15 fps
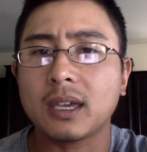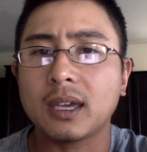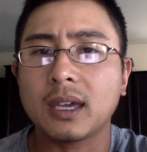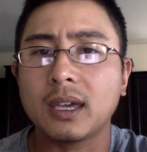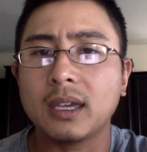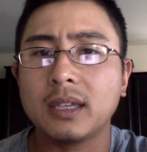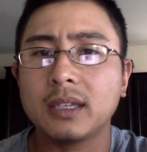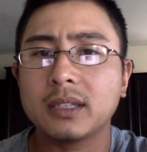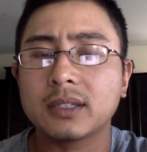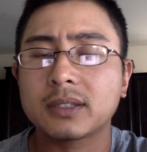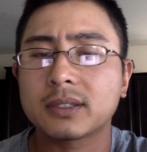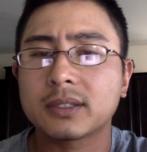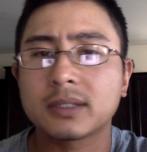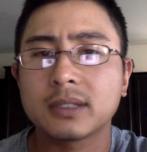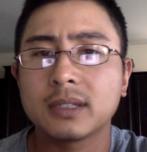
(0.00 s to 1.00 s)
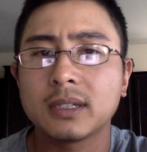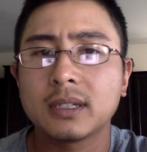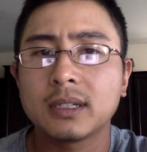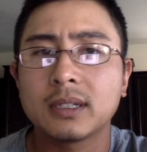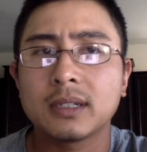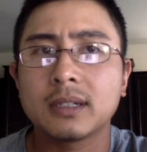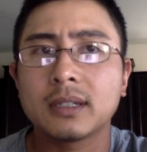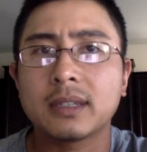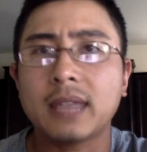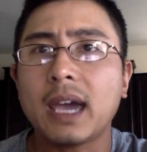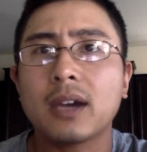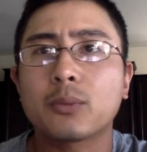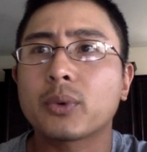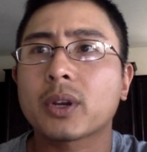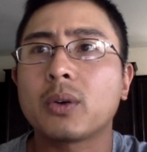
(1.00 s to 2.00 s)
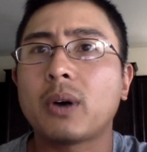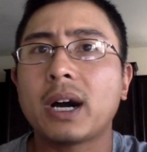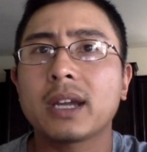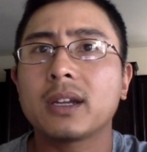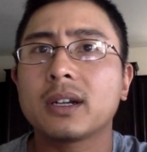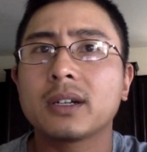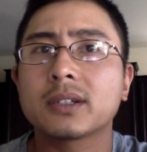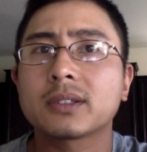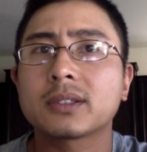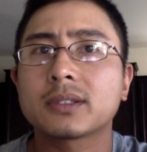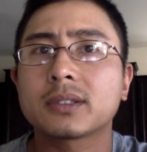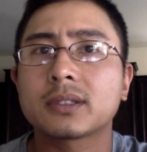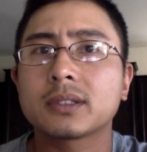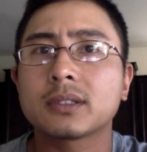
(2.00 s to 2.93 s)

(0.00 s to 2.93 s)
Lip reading: is that requires